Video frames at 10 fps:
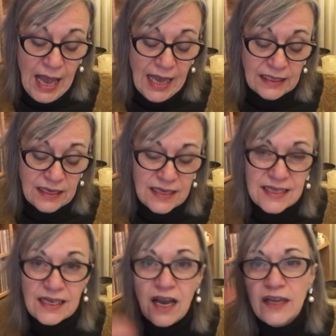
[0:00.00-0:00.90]
And it's a
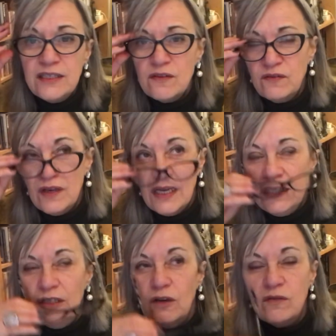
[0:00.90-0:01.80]
kind of,
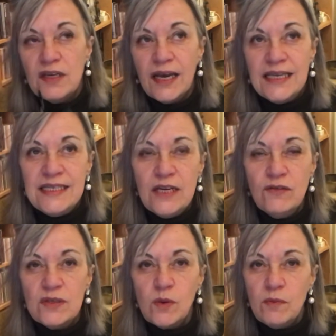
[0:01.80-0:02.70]
you know, the idea
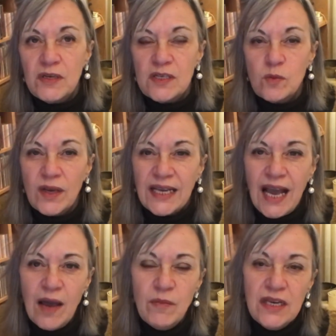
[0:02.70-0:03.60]
as well, because we're
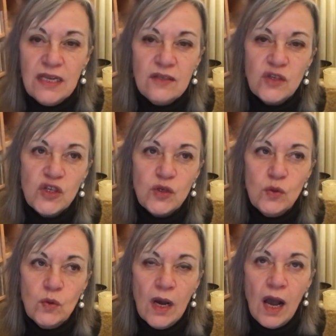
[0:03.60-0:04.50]
coming
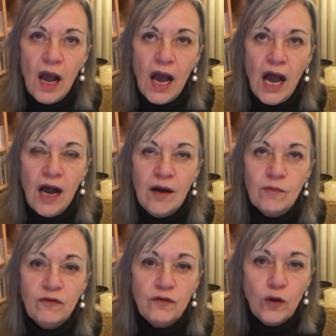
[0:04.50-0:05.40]
into
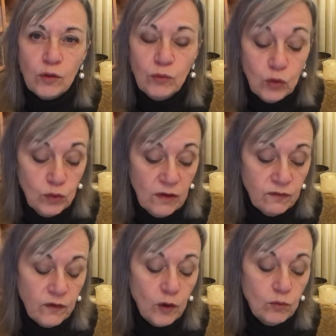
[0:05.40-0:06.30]
full moon. The
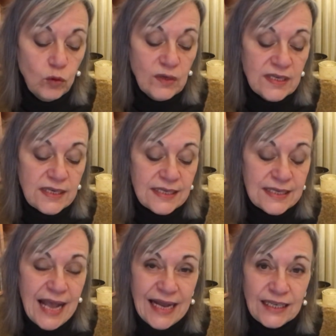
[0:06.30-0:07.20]
full moon is
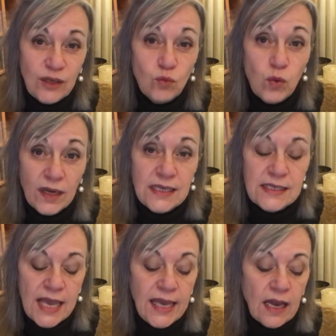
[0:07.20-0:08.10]
exactly one
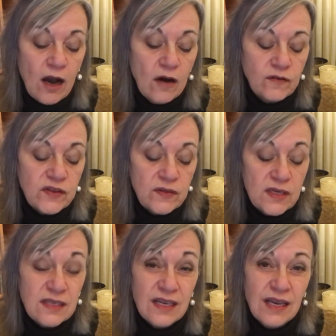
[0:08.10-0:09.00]
day after
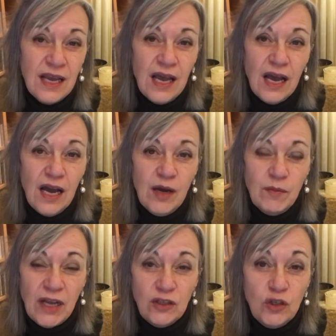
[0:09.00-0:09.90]
this
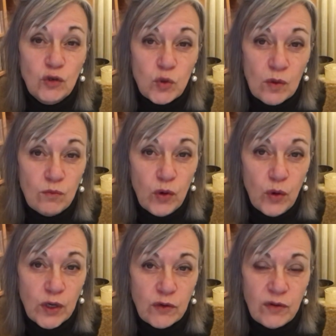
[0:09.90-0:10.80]
unusual
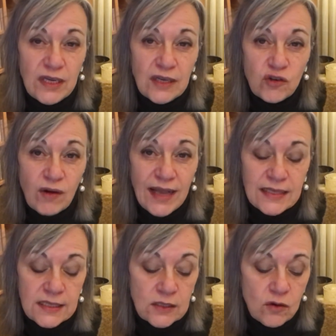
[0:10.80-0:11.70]
Mercury
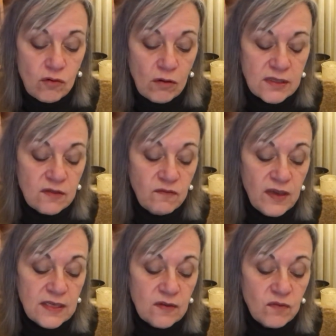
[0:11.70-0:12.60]
transit across the
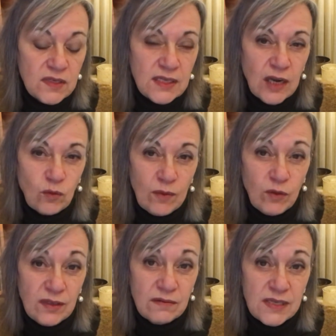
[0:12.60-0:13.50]
face of the Sun, when
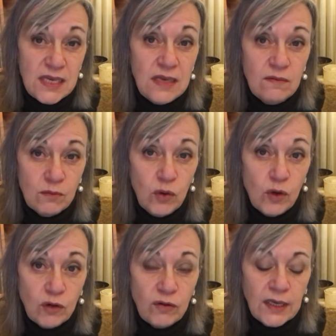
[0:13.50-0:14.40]
we see
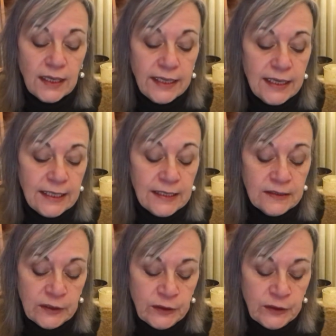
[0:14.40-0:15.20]
Mercury clearly.